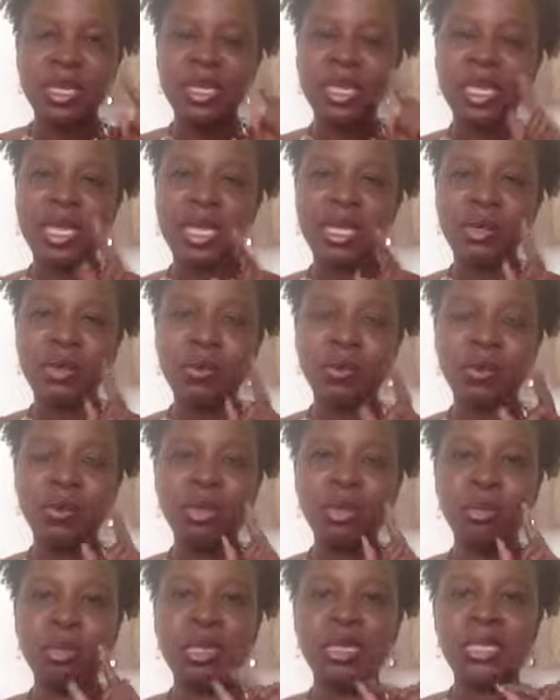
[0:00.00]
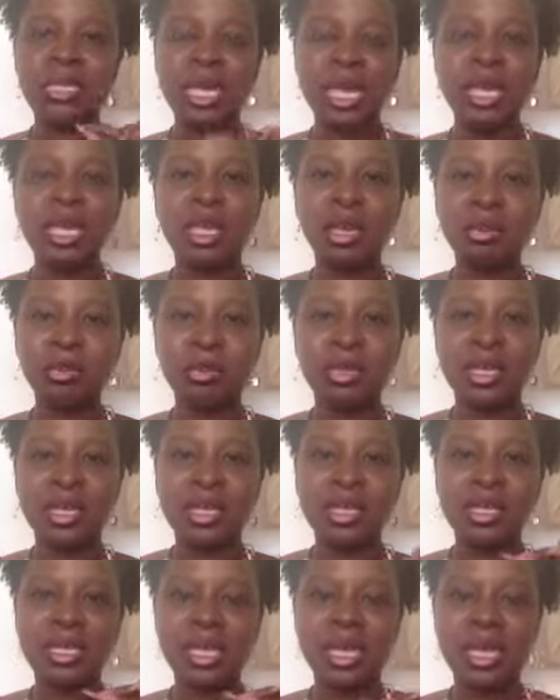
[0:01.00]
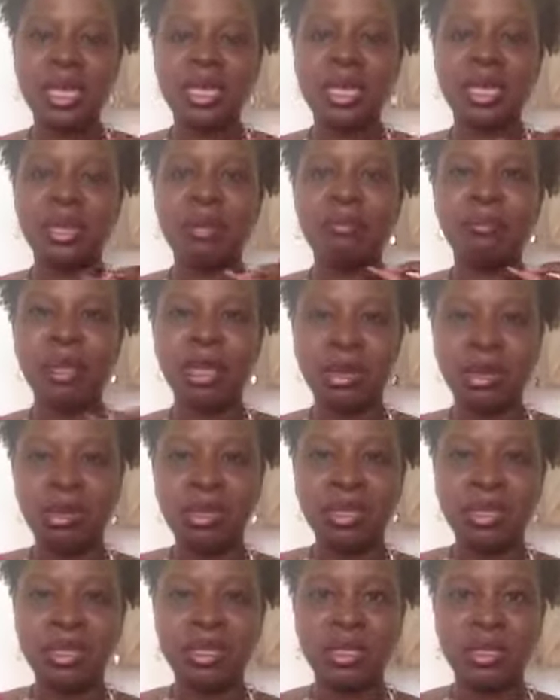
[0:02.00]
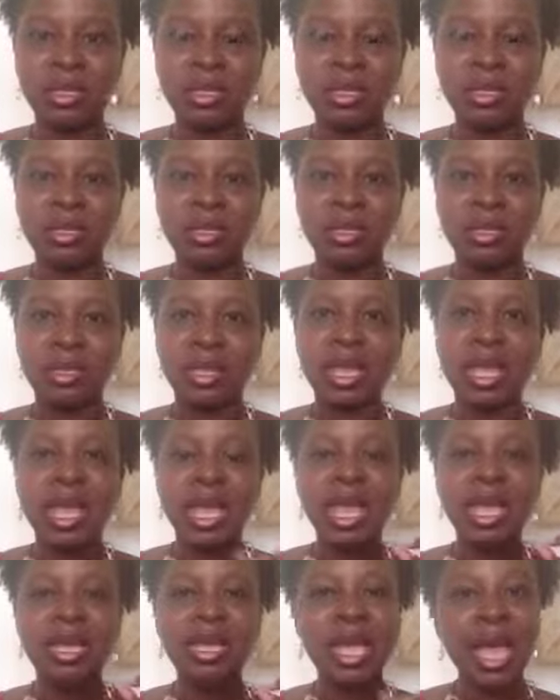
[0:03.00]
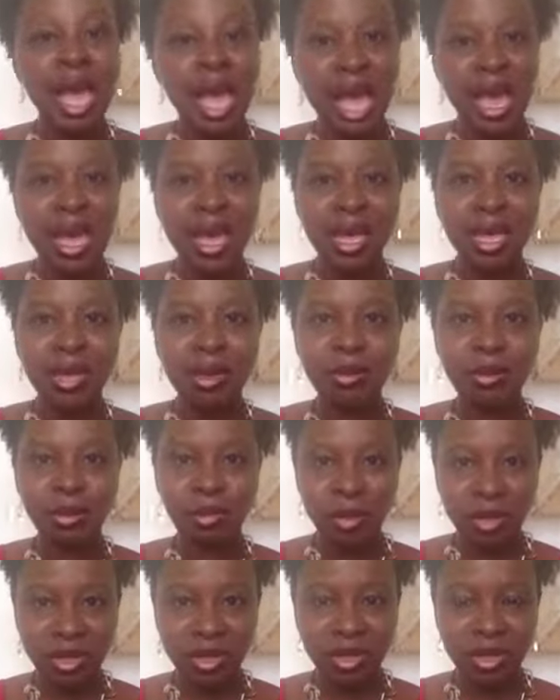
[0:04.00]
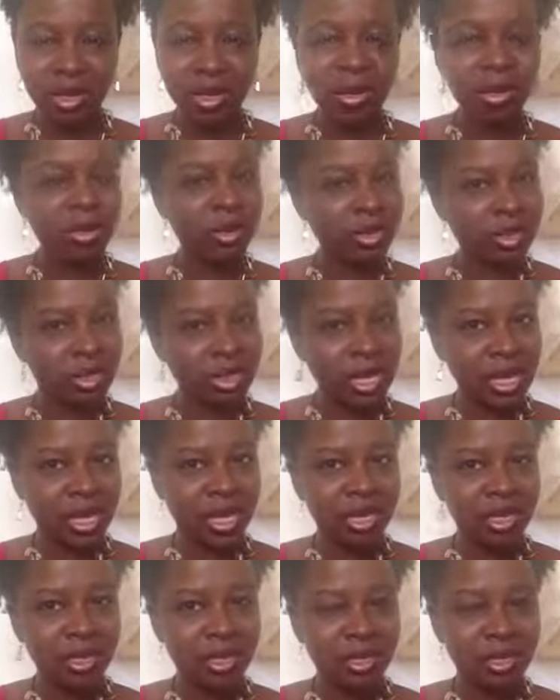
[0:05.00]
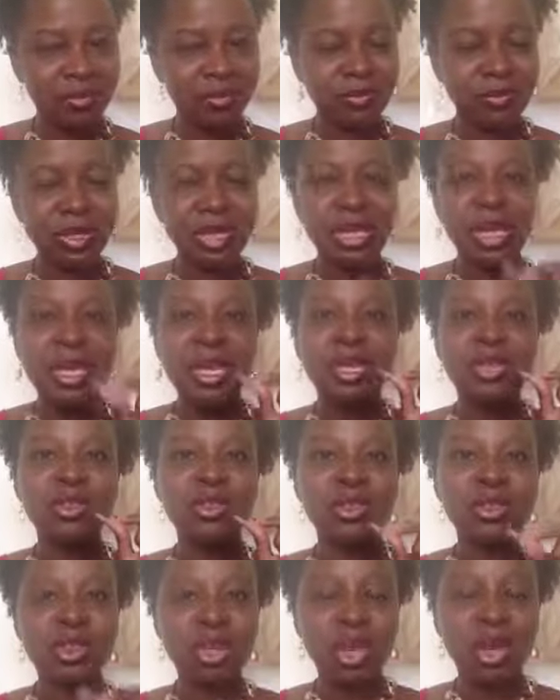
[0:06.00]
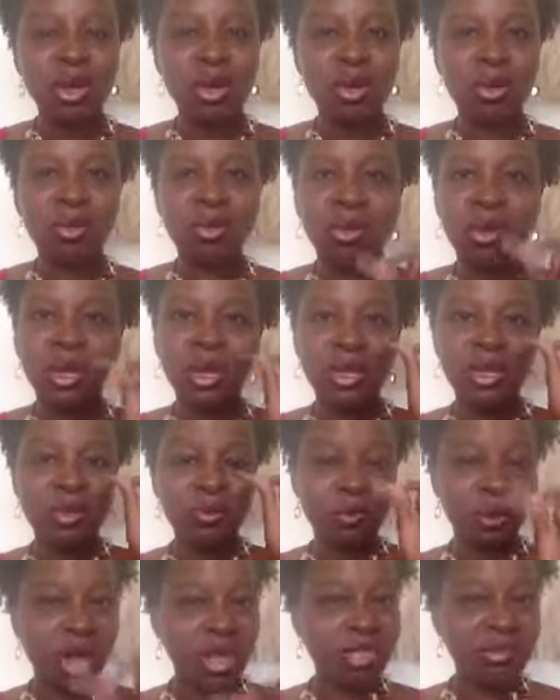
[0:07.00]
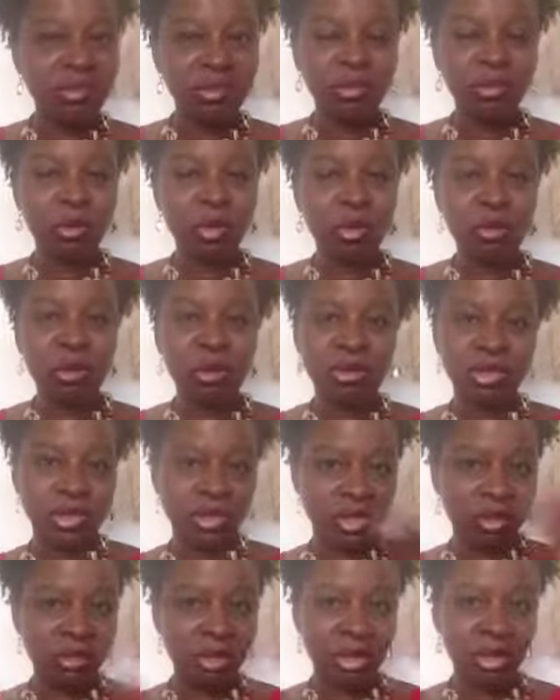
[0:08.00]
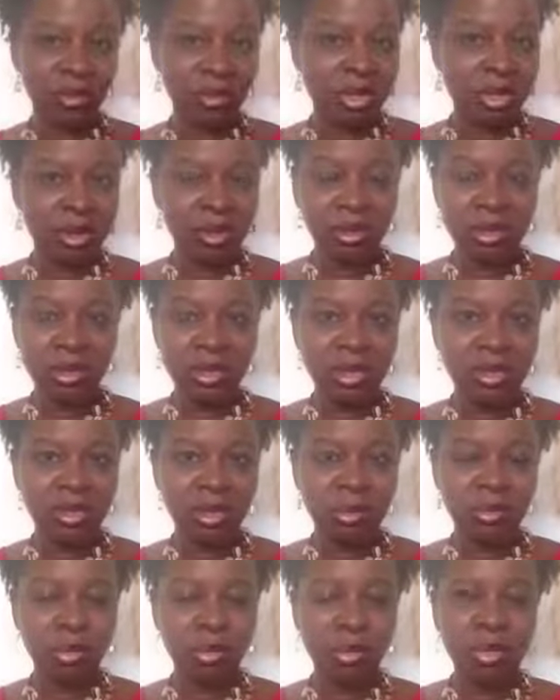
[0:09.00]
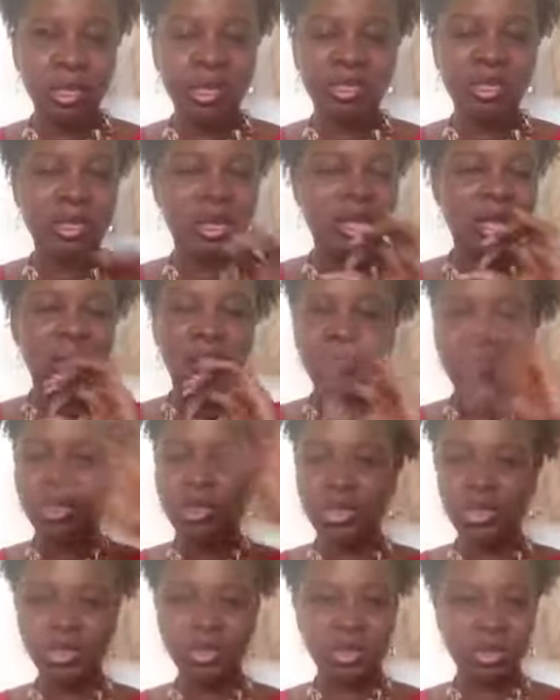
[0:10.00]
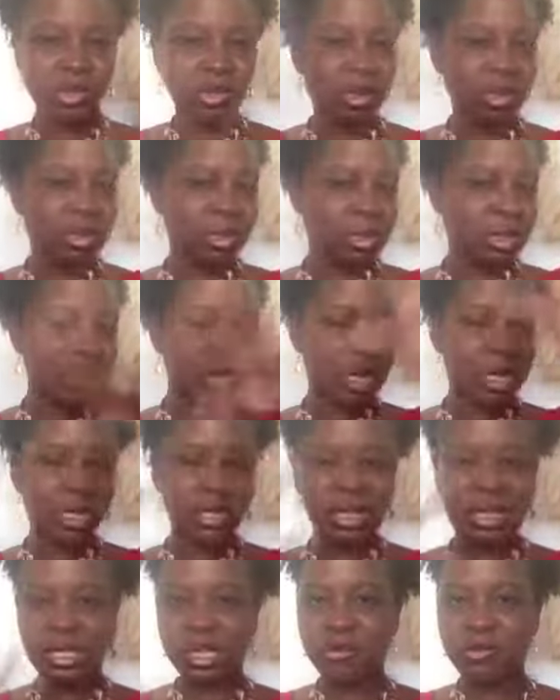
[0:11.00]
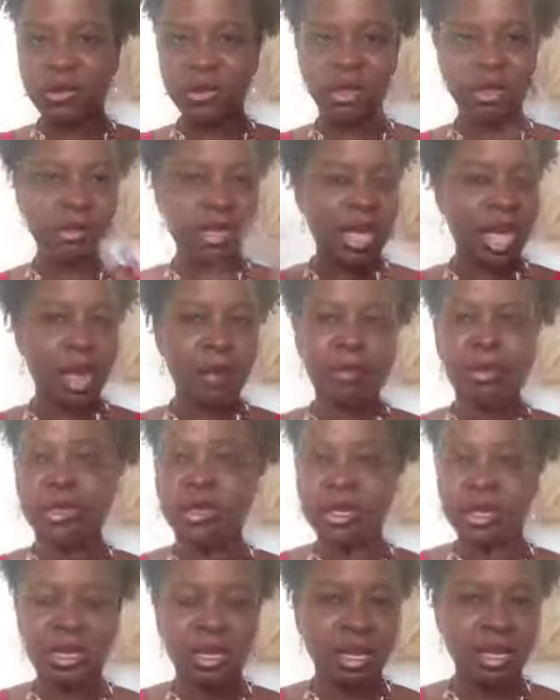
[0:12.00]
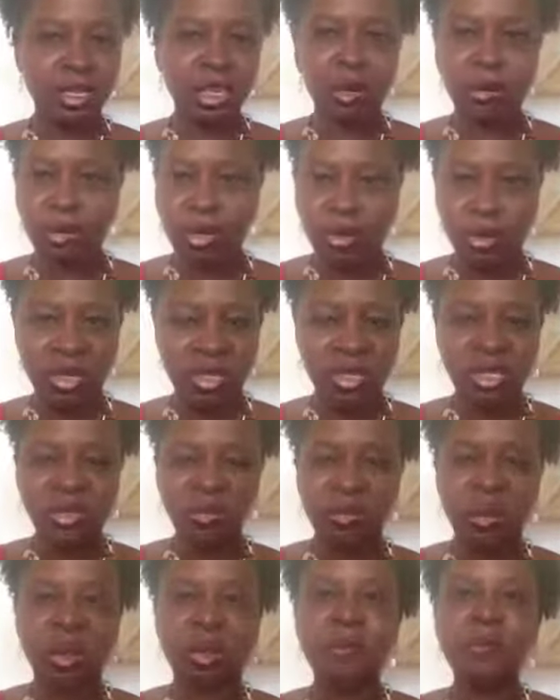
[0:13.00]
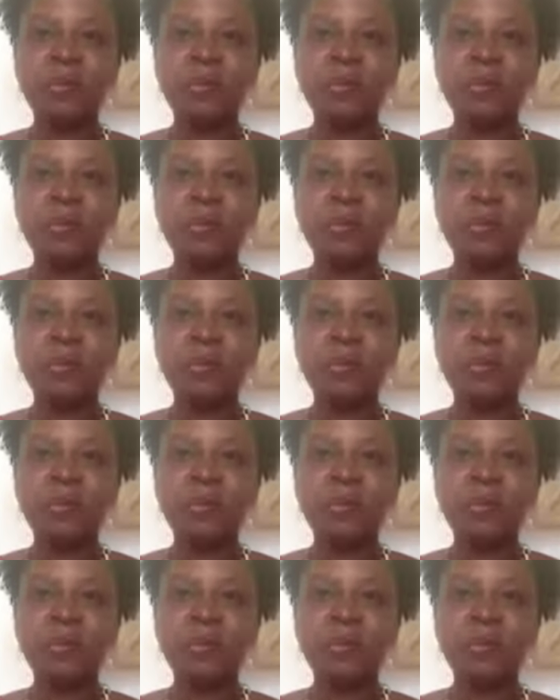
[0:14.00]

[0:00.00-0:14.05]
It will be taking place in Maryland, and I will be there on stage. So watch for the promos. They're going to be coming out in the next couple of weeks. Pictures and all this kind of stuff is going to be happening in the next couple of weeks as well.